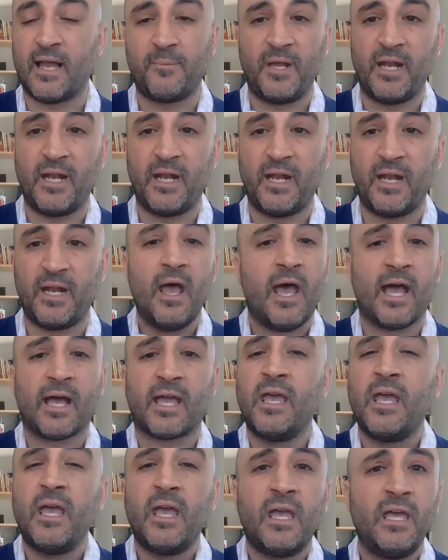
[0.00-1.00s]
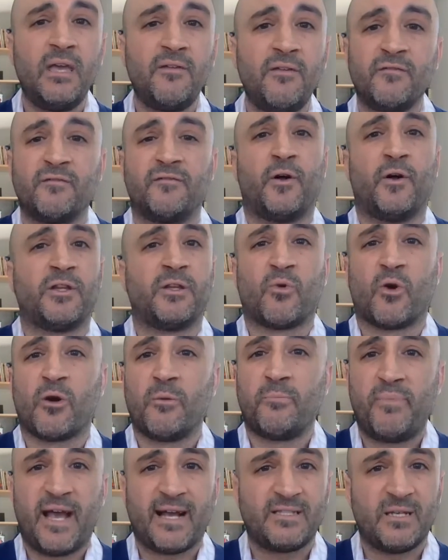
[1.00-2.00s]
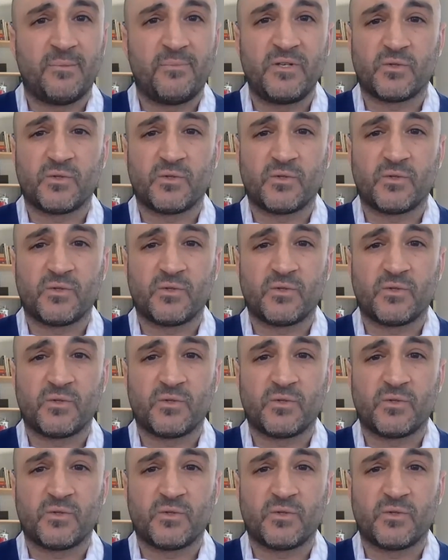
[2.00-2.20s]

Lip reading: I mean, heck, even Voldemort backed up